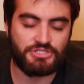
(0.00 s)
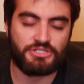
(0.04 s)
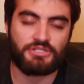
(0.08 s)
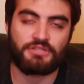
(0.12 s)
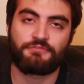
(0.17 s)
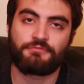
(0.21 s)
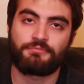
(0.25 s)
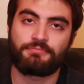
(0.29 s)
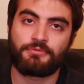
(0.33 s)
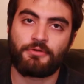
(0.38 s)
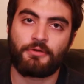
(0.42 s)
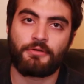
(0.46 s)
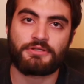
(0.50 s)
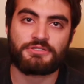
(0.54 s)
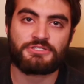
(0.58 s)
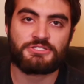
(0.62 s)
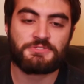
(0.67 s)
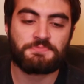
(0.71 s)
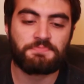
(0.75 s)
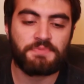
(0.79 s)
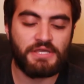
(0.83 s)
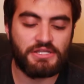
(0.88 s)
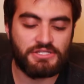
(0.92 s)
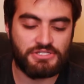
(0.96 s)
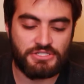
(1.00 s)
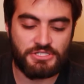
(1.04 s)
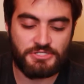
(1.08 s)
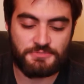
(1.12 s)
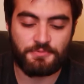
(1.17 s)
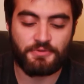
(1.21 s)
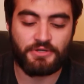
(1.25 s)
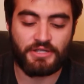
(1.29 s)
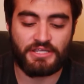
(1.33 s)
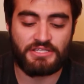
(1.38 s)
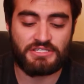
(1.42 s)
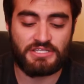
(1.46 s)
you different parts of speech. This
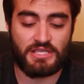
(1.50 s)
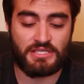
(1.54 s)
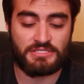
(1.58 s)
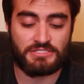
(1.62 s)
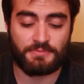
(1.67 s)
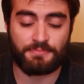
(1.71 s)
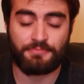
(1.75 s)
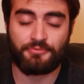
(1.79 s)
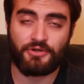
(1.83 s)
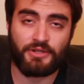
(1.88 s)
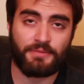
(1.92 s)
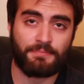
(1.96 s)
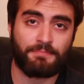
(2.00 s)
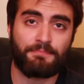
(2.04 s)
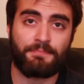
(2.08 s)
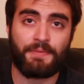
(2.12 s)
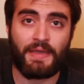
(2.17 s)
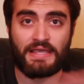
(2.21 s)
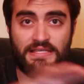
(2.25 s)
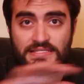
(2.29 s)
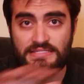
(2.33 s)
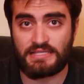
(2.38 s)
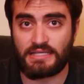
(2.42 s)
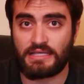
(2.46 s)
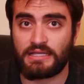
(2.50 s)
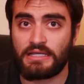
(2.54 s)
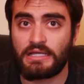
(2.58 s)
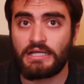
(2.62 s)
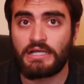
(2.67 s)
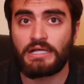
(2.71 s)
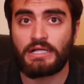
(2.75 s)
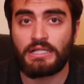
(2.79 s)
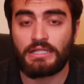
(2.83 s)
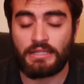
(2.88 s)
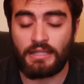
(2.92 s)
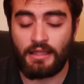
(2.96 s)
book is a pretty basic
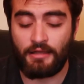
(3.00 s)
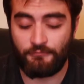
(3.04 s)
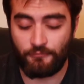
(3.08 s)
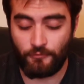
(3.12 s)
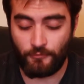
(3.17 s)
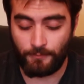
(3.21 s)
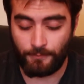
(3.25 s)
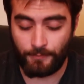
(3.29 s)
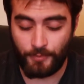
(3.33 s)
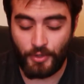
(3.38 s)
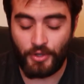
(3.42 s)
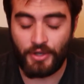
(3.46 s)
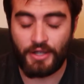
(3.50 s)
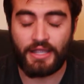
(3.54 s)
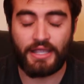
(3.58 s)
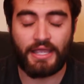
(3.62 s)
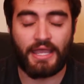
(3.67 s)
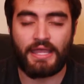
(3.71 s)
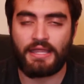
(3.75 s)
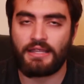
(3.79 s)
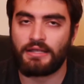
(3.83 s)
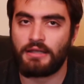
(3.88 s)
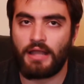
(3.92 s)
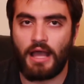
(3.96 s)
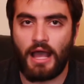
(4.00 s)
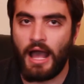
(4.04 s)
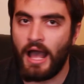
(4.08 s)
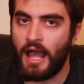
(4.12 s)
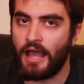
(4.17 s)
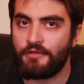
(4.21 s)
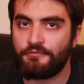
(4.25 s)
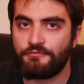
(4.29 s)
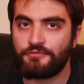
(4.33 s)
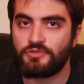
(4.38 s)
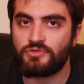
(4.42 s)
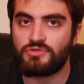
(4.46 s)
level book, and
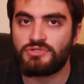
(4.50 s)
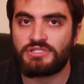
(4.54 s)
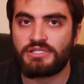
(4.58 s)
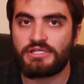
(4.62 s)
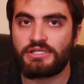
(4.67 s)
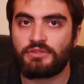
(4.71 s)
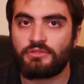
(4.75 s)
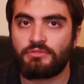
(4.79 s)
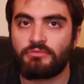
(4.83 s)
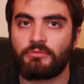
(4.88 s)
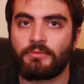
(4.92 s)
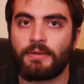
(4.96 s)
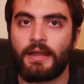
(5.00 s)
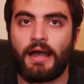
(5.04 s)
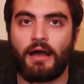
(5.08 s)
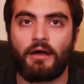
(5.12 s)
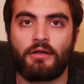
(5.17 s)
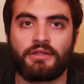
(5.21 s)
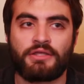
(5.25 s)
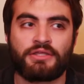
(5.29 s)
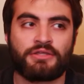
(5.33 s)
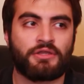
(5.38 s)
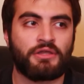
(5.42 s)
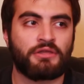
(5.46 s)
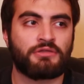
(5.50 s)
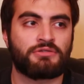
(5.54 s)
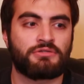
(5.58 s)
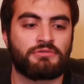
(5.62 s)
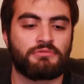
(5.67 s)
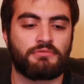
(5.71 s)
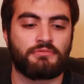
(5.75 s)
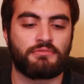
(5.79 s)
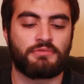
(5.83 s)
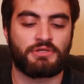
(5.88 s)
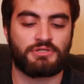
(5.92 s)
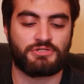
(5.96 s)
I've used it throughout.
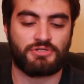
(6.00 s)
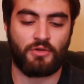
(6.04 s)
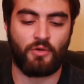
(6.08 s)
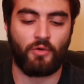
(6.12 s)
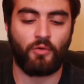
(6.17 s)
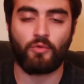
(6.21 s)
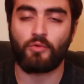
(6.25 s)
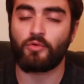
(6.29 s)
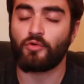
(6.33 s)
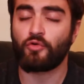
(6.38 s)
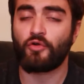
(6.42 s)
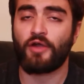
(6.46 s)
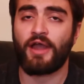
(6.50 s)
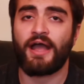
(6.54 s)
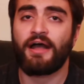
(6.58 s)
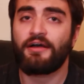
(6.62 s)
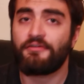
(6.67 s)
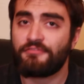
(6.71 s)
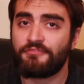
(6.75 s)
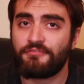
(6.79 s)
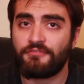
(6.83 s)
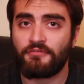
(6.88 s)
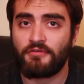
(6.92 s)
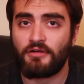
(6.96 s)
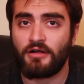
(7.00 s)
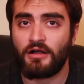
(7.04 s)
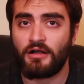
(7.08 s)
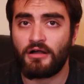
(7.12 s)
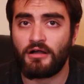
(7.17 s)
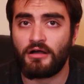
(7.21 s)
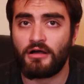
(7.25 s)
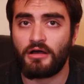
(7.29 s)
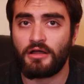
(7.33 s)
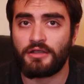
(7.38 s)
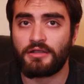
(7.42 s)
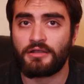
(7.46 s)
There's a whole graph
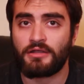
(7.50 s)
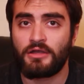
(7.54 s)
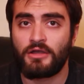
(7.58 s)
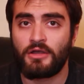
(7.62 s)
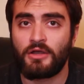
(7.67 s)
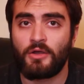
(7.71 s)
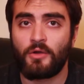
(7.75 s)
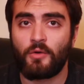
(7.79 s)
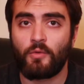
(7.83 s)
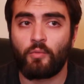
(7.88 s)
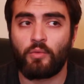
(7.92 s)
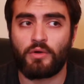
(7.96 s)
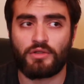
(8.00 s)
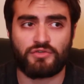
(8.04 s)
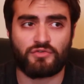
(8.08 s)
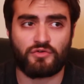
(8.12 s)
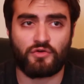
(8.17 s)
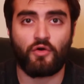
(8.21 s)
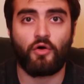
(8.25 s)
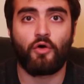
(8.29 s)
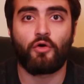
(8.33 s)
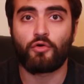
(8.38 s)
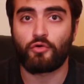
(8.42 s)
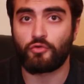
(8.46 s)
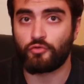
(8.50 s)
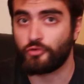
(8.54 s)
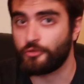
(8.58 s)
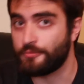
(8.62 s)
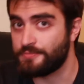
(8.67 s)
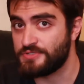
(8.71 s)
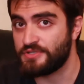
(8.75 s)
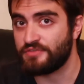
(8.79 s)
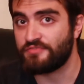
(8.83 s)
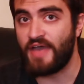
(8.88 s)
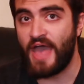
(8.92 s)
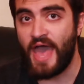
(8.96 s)
on what to call
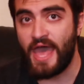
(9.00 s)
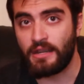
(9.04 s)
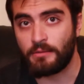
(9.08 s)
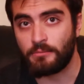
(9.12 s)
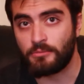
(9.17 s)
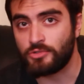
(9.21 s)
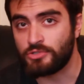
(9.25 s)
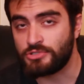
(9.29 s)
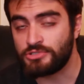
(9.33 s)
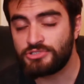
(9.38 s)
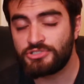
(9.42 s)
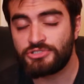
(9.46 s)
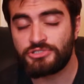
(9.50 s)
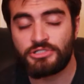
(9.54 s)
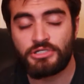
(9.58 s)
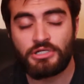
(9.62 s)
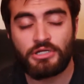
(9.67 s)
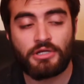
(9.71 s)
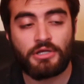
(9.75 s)
groups of animals.